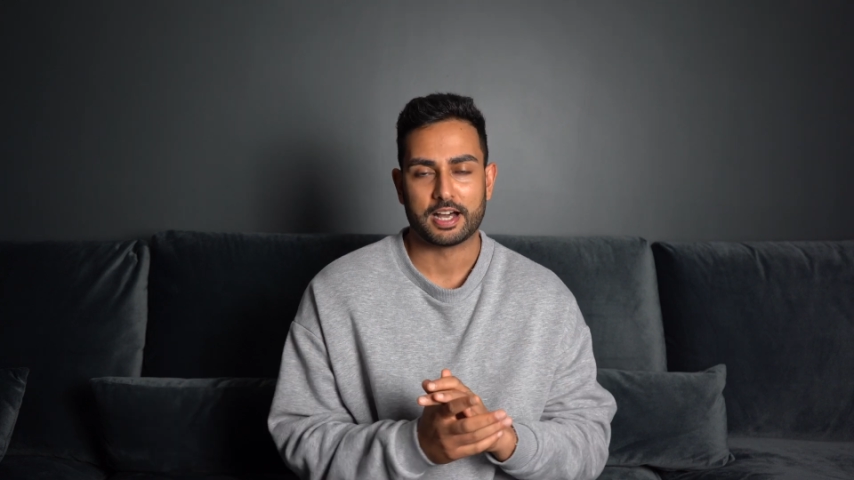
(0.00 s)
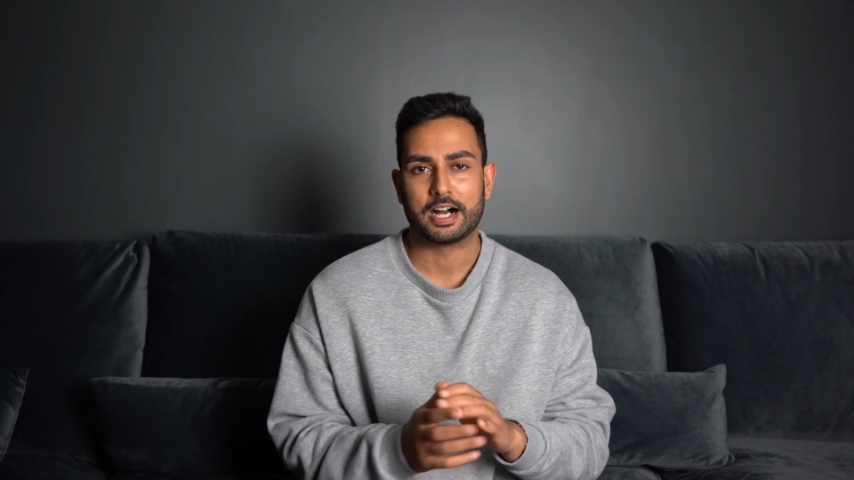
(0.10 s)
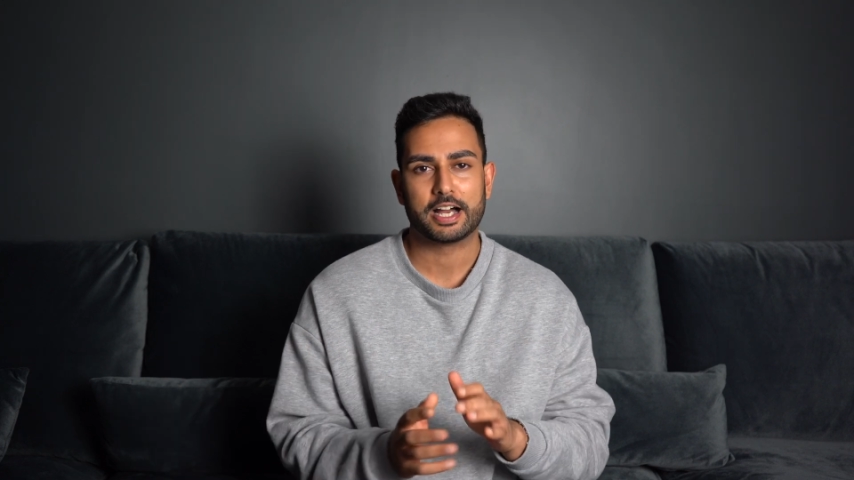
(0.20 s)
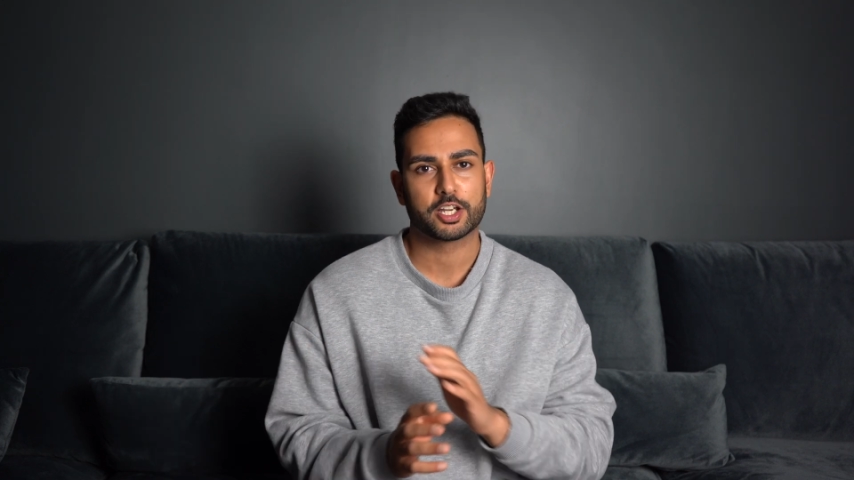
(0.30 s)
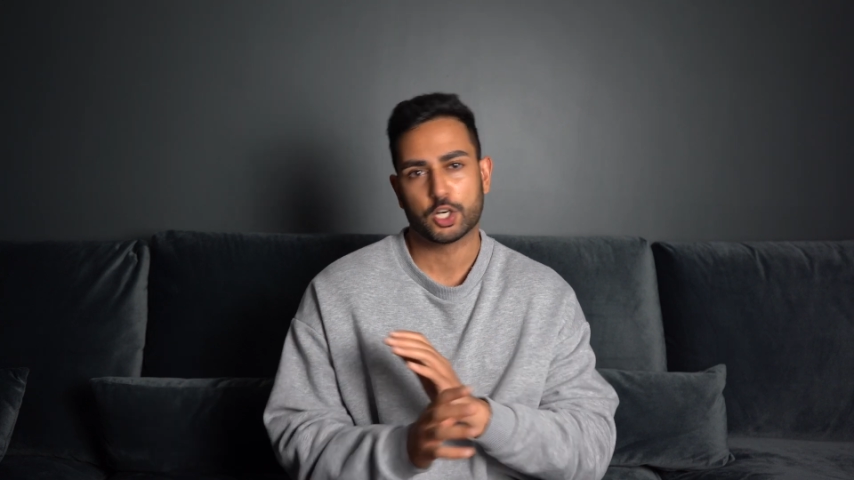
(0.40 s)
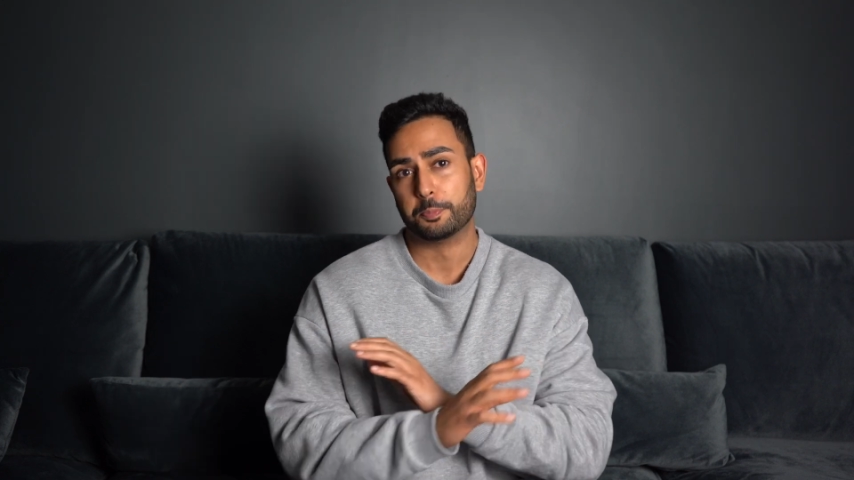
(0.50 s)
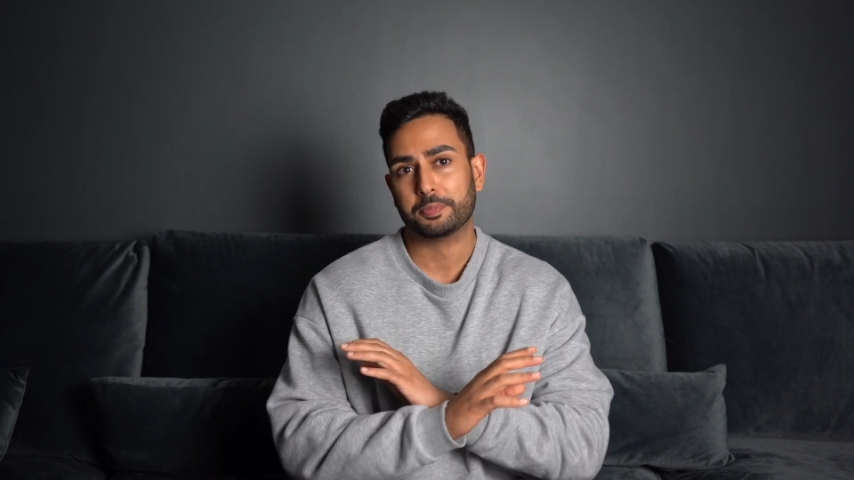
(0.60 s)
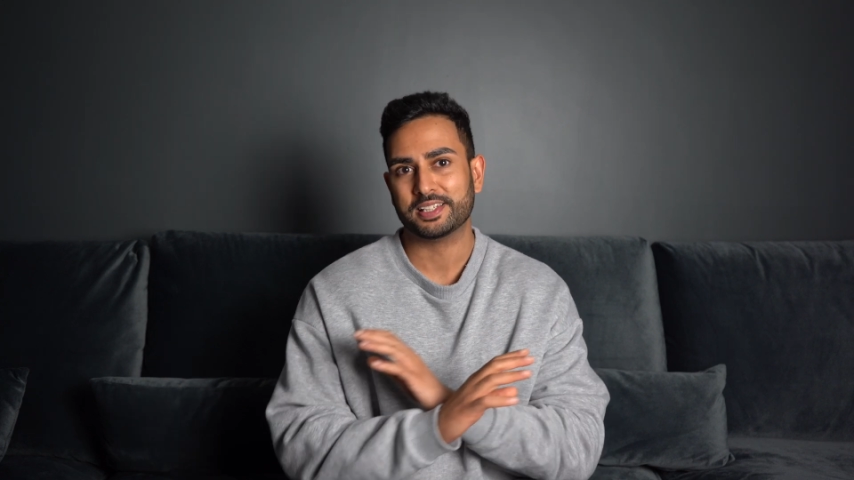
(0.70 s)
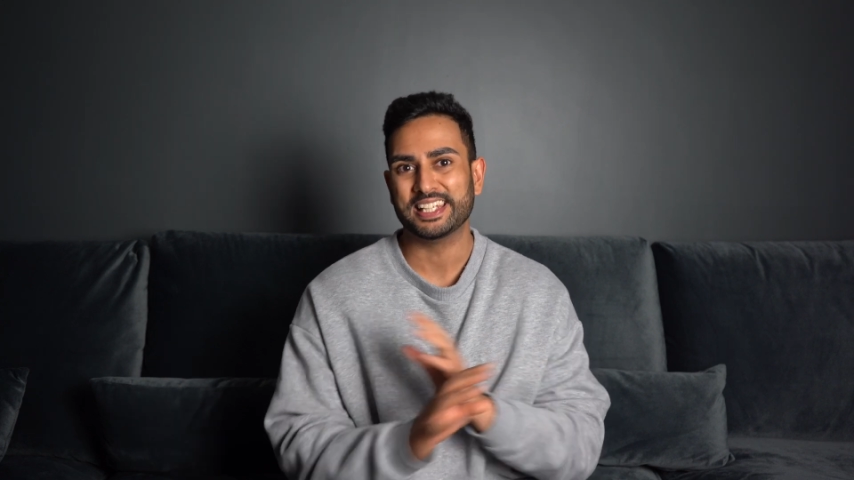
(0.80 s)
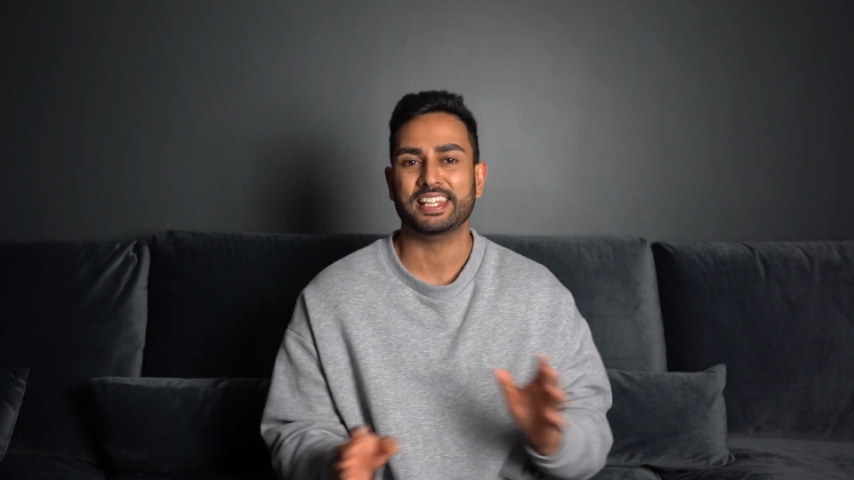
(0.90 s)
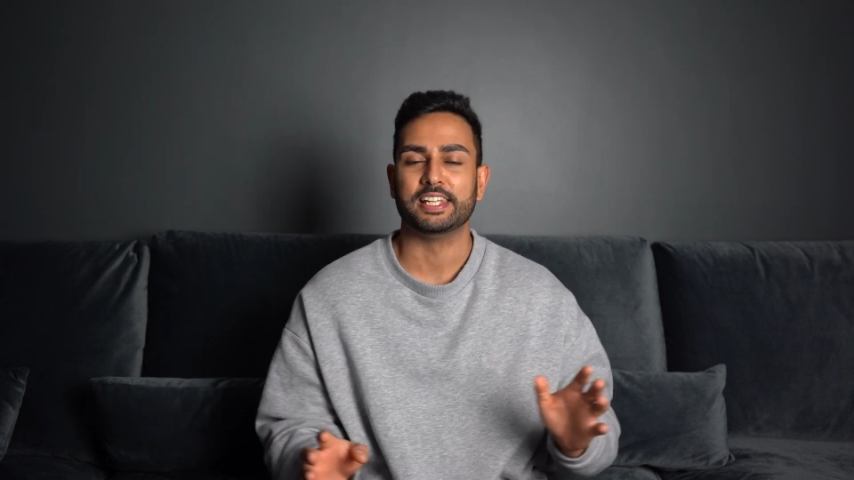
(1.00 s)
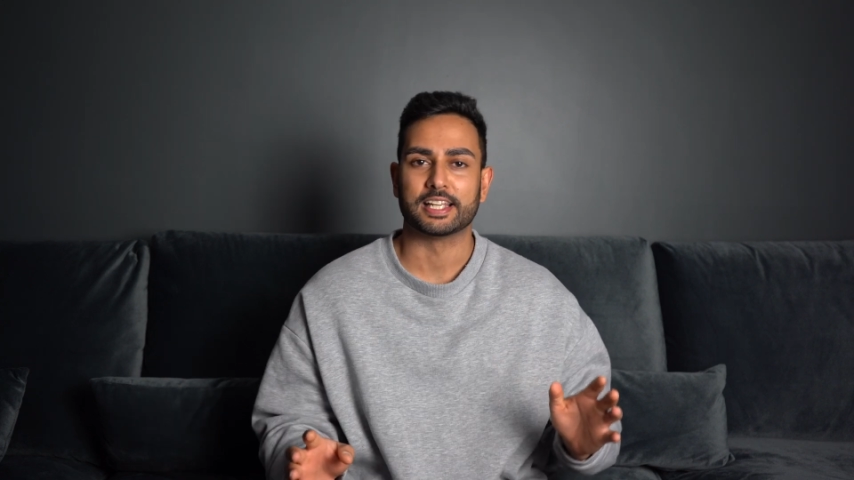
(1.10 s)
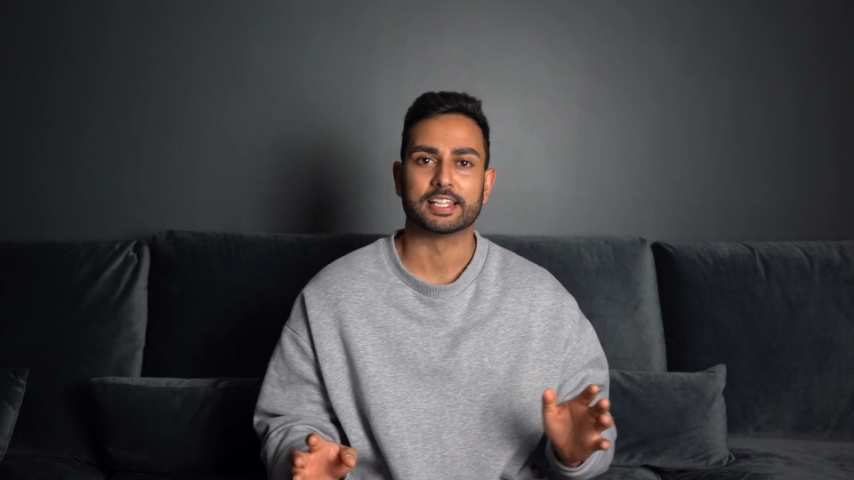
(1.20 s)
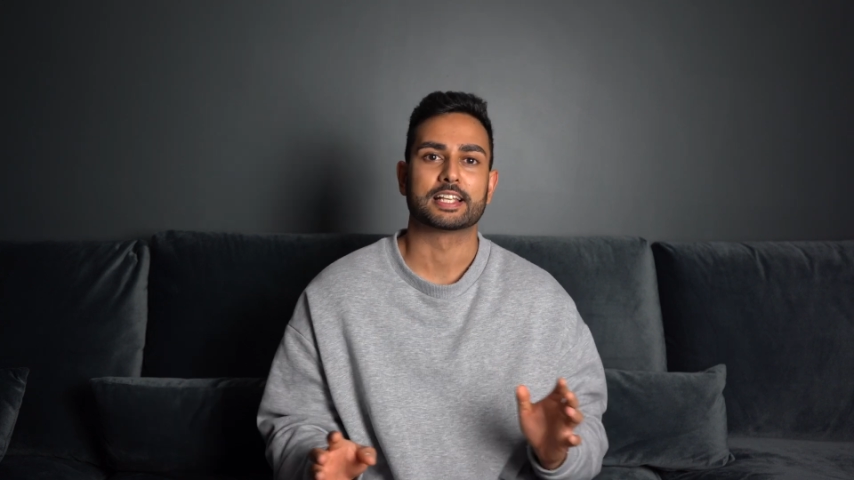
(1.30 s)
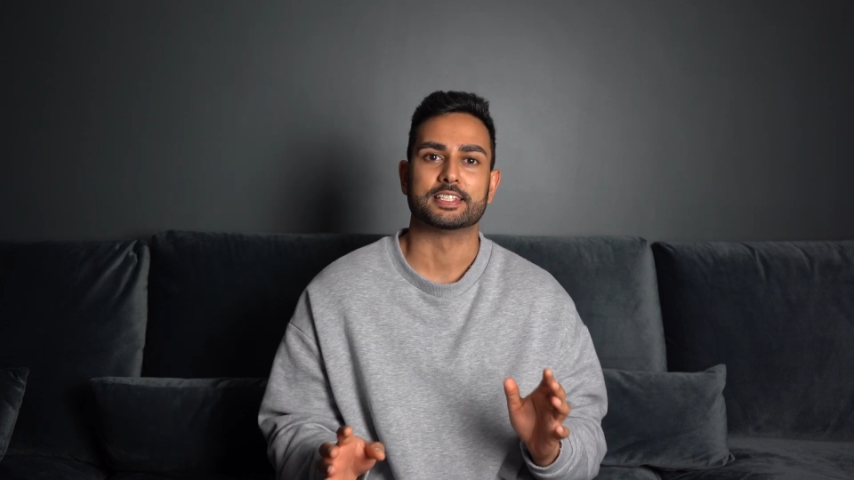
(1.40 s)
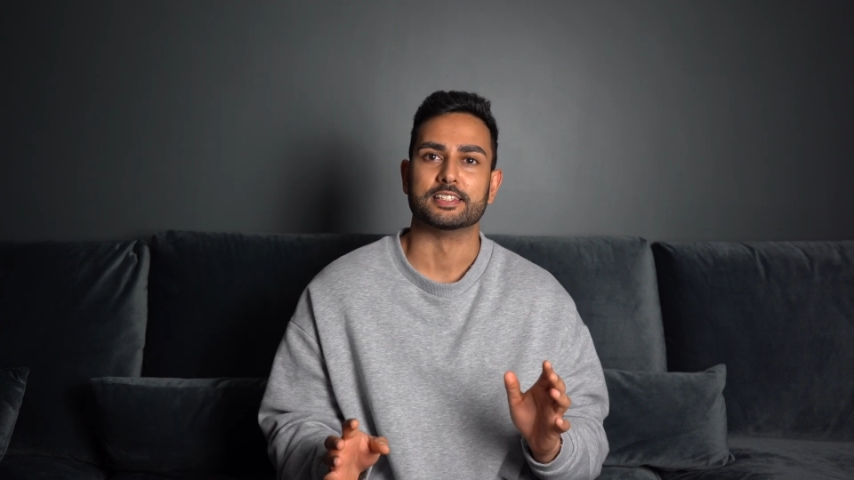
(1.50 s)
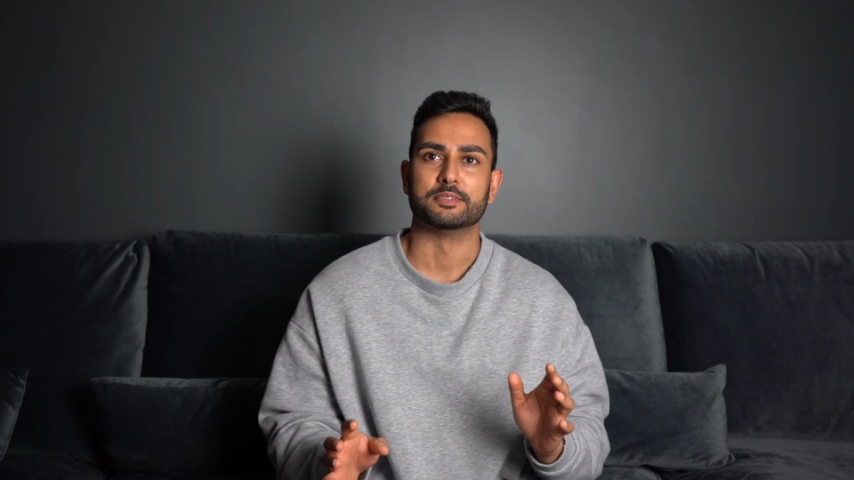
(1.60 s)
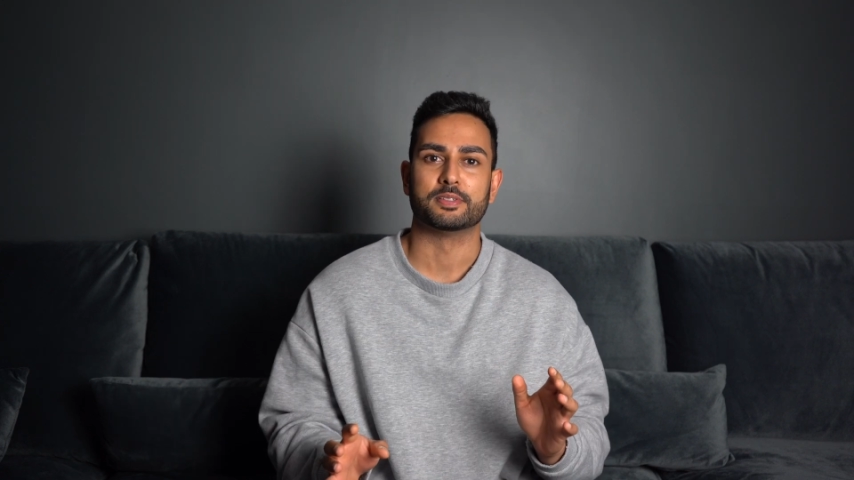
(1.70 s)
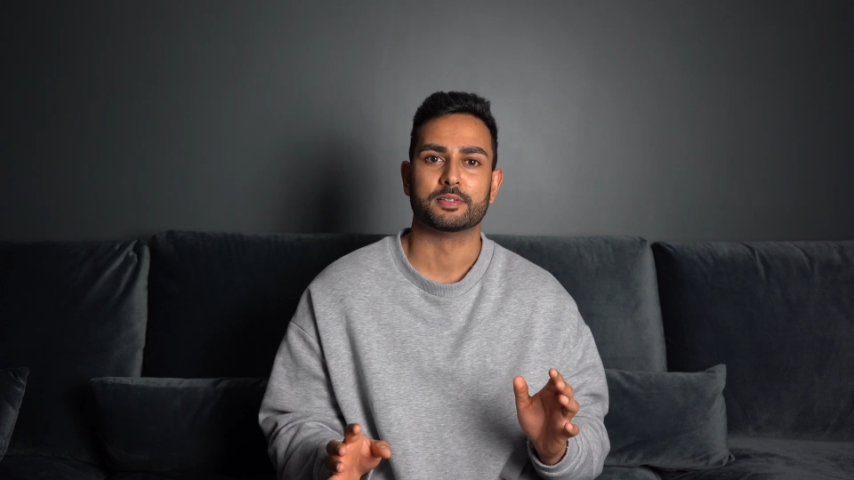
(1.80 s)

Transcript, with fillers: I completely neglected